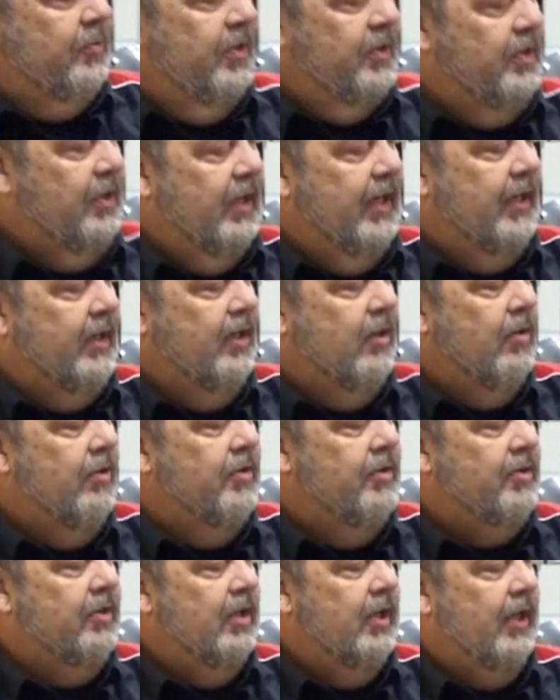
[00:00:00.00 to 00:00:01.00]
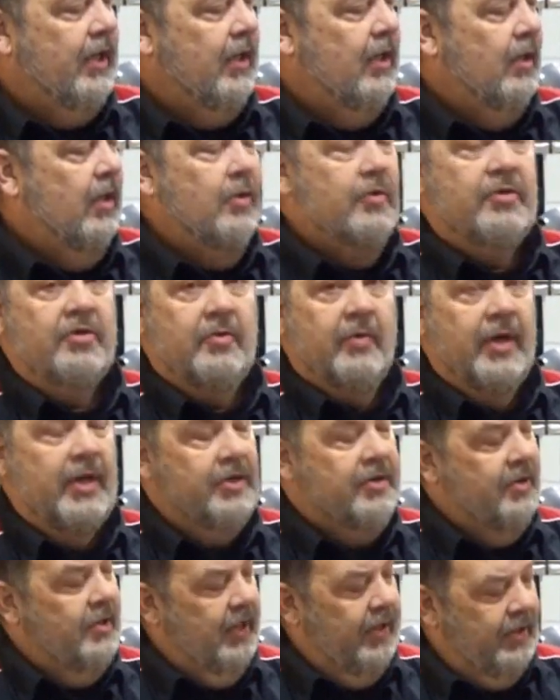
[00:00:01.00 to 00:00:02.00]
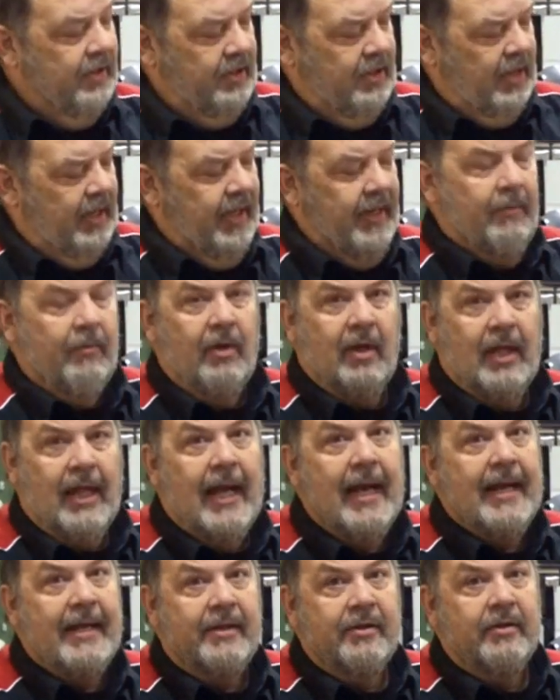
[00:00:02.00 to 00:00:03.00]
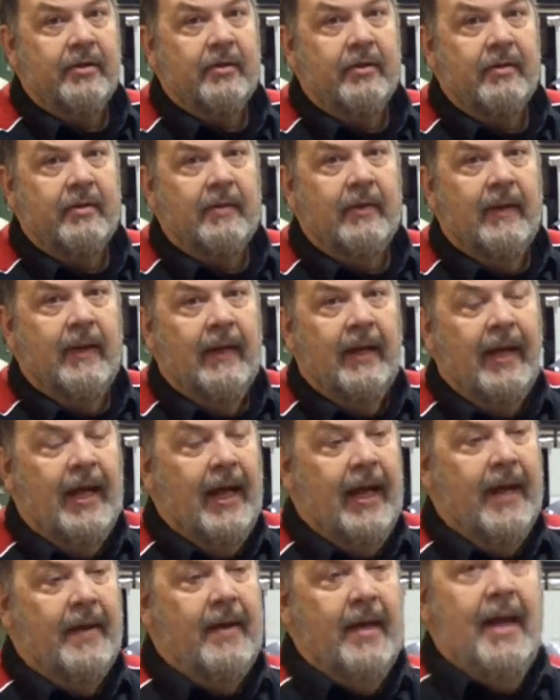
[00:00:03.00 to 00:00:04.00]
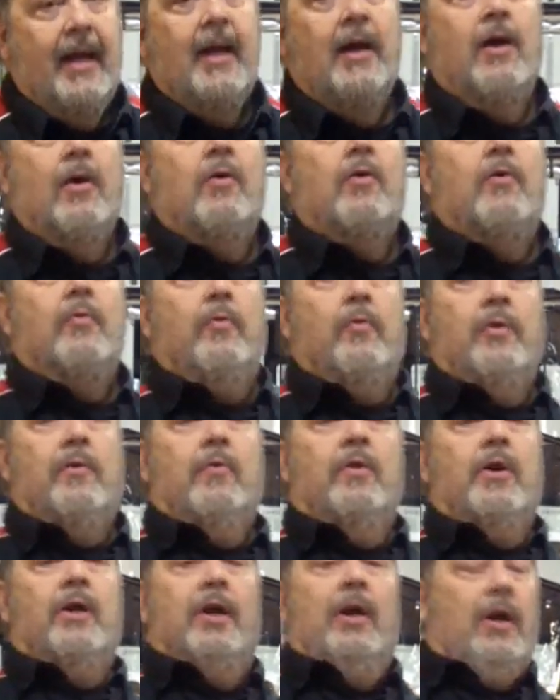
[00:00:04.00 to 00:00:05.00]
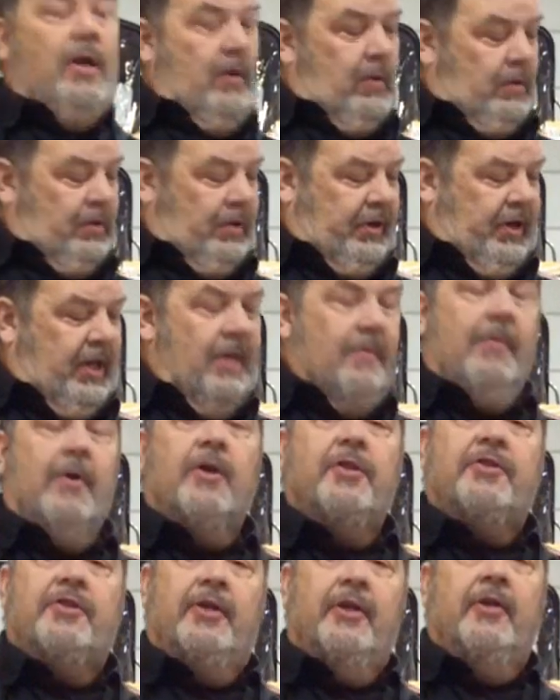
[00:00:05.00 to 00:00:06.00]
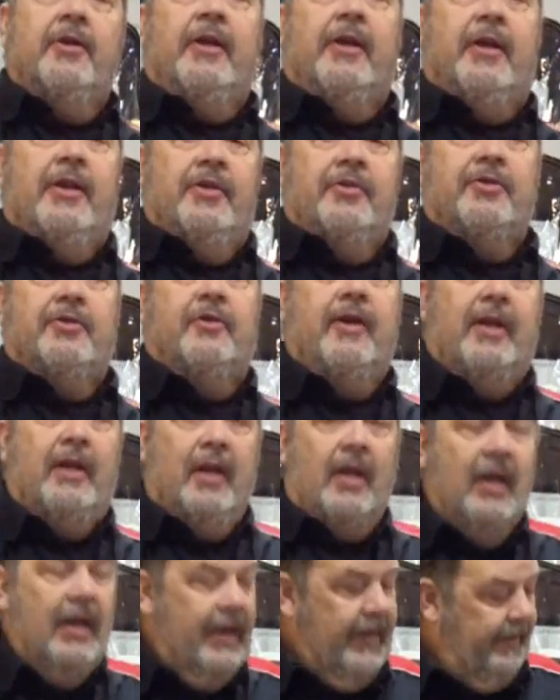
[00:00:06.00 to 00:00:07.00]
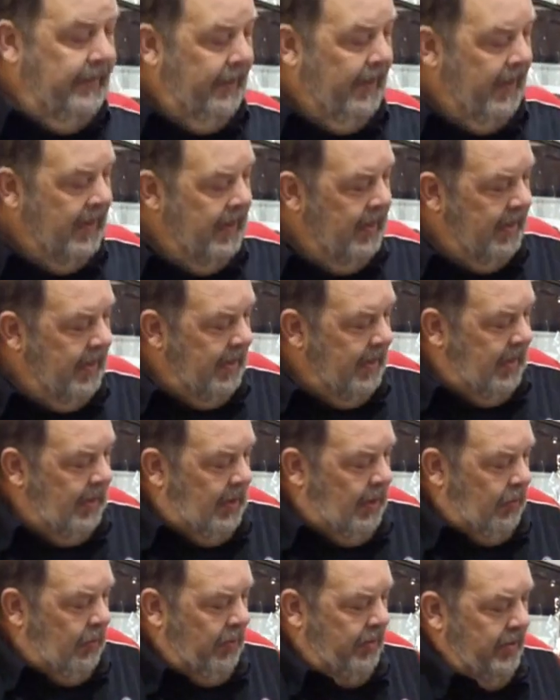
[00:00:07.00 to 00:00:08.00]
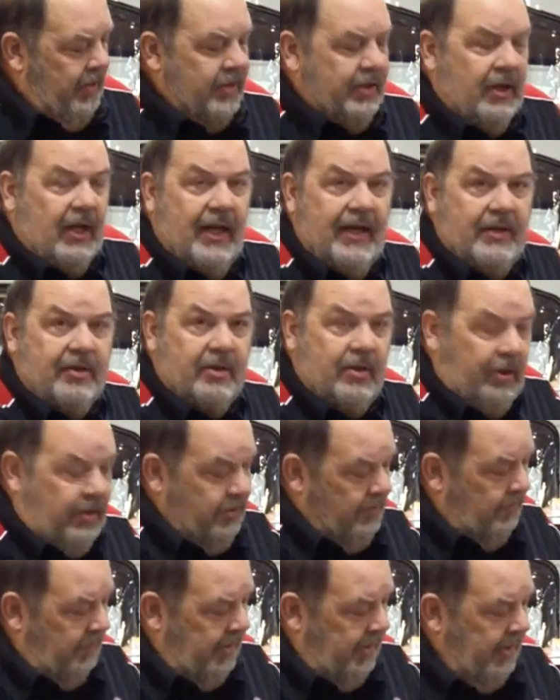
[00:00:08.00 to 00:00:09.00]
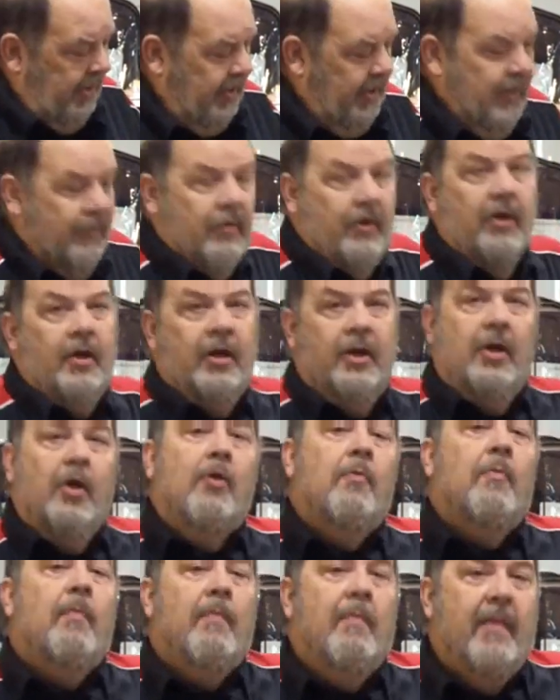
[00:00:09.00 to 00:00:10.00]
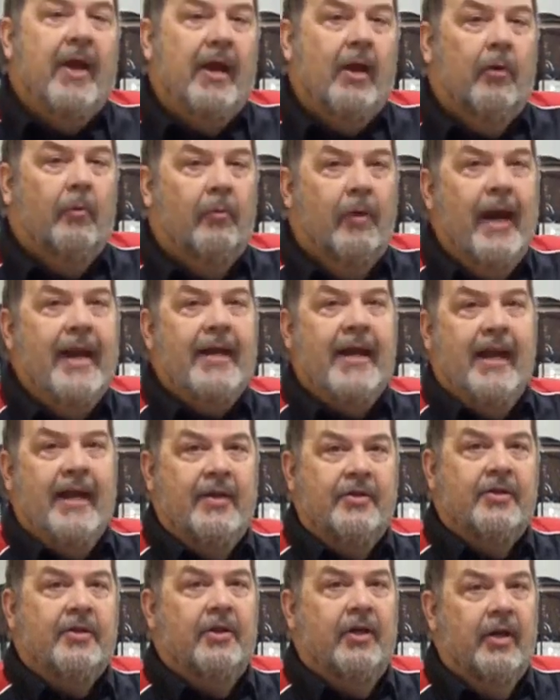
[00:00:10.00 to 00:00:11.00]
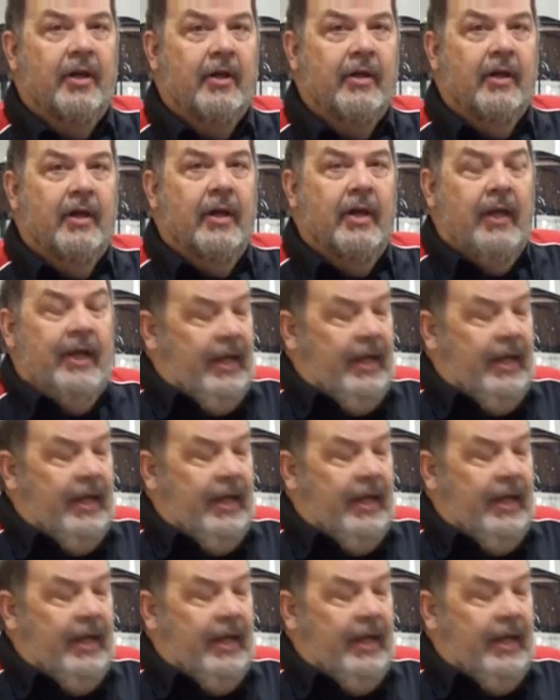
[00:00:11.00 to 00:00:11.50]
mount switch, let go of the select load switch. Now this light will light, and now we want to keep our steering in a straight line. When this light starts blinking, we're going to go make a right-hand turn,